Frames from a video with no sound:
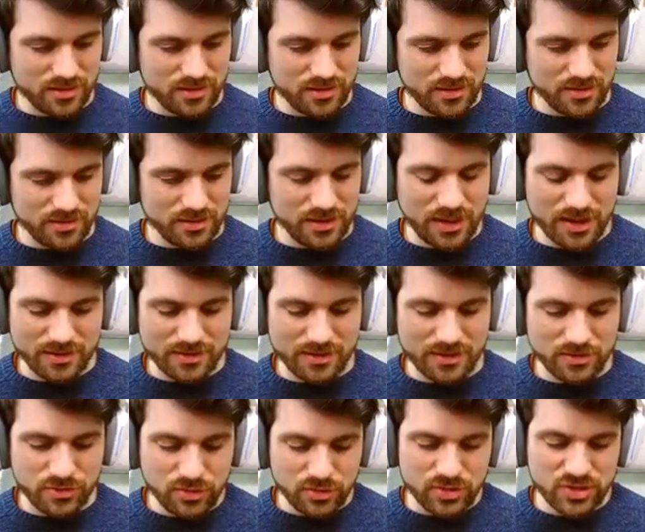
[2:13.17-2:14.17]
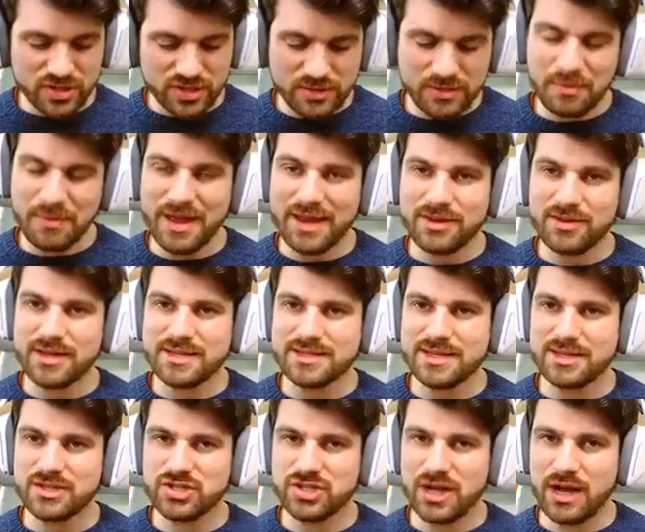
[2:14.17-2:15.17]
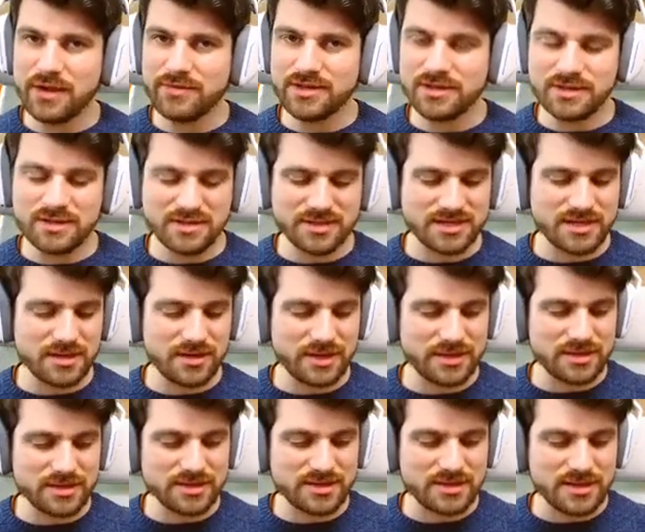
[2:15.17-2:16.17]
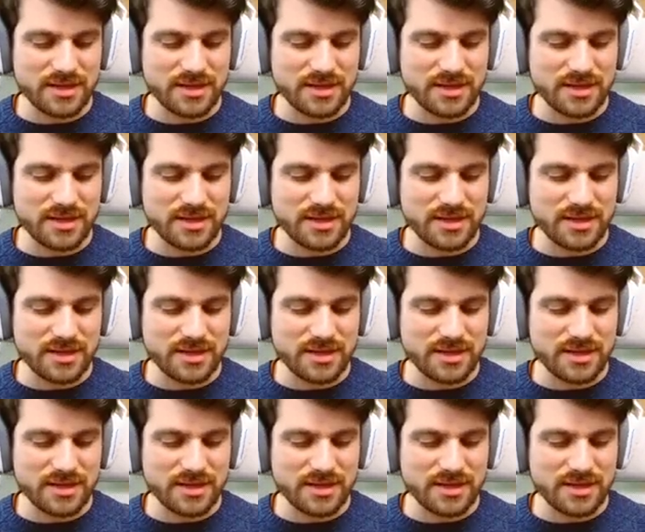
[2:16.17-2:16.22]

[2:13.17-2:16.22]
yeah, usually the bad guys get shafted in a set like this.